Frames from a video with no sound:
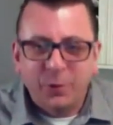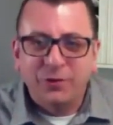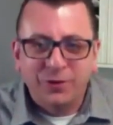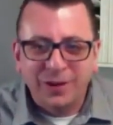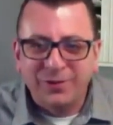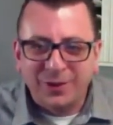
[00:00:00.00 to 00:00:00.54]

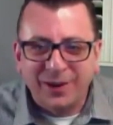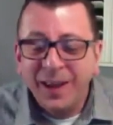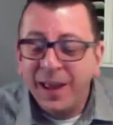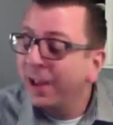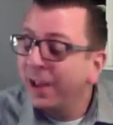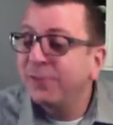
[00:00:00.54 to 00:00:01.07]
course, he's like,
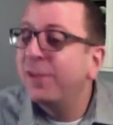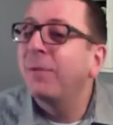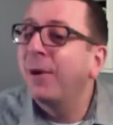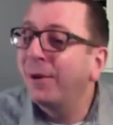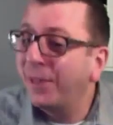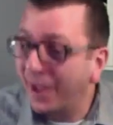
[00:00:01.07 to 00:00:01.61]
he's
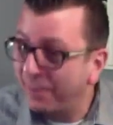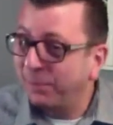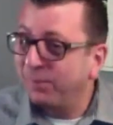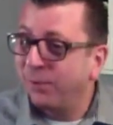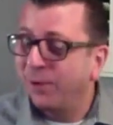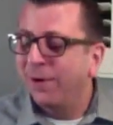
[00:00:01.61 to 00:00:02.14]
never heard that
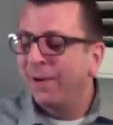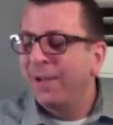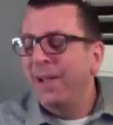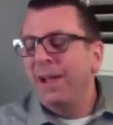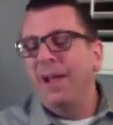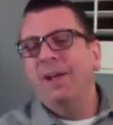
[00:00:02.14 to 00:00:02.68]
before.
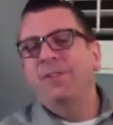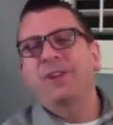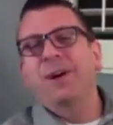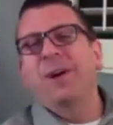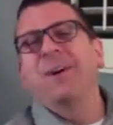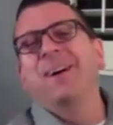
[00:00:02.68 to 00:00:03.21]
Yeah. And
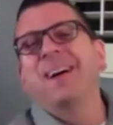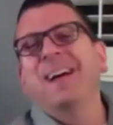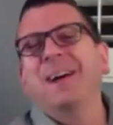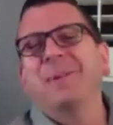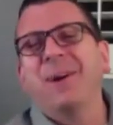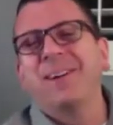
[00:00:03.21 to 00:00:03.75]
so
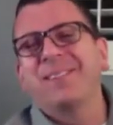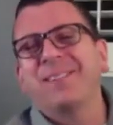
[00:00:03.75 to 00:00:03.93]
it